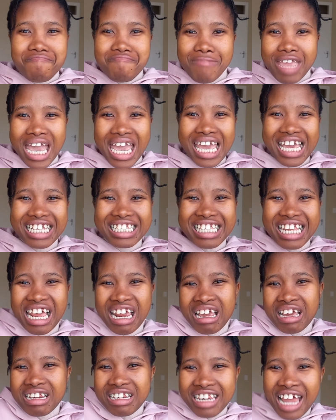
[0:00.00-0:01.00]
it's like
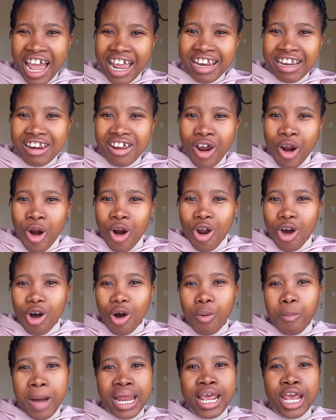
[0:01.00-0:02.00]
a tight curl,
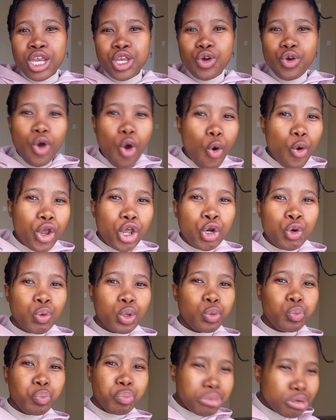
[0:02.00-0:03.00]
but then you go in with
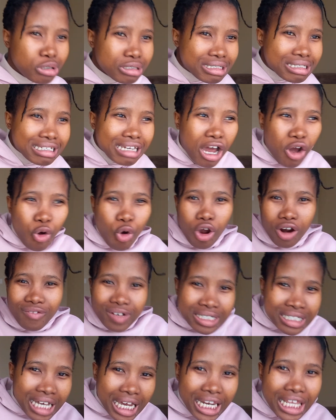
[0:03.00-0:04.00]
mousse, now all of a
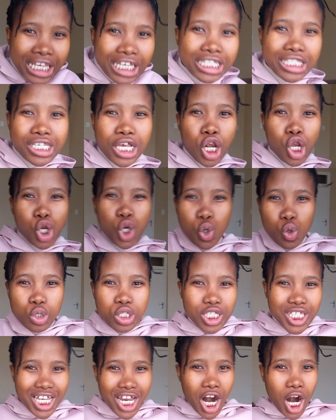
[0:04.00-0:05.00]
sudden it's a loose
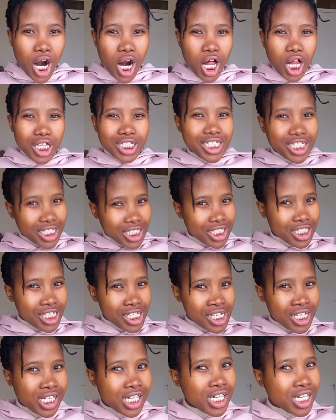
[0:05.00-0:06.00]
curl, you
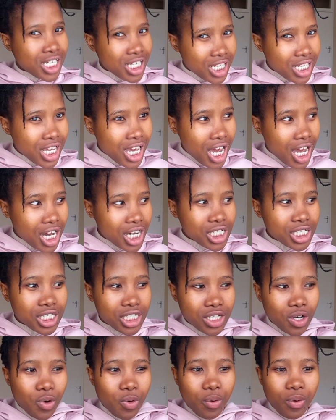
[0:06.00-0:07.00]
see. Yeah,
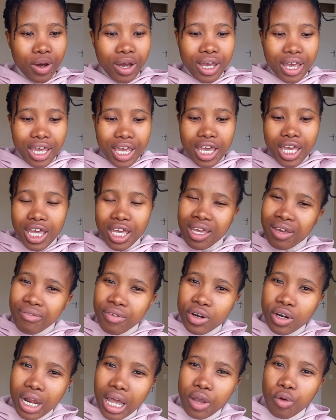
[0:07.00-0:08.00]
so even
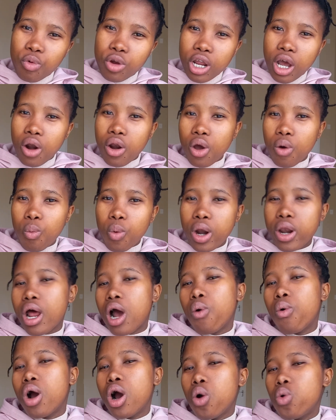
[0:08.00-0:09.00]
like with our
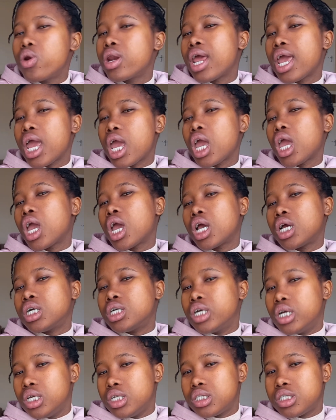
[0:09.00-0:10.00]
own hair,
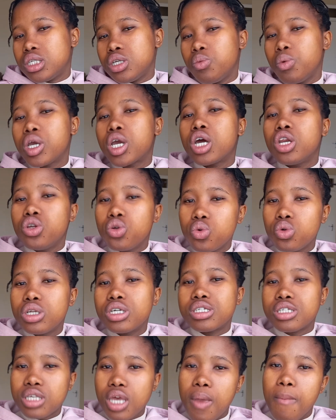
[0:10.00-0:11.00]
you see, we can do the
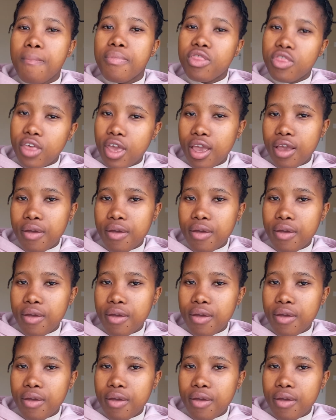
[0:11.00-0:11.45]
same thing.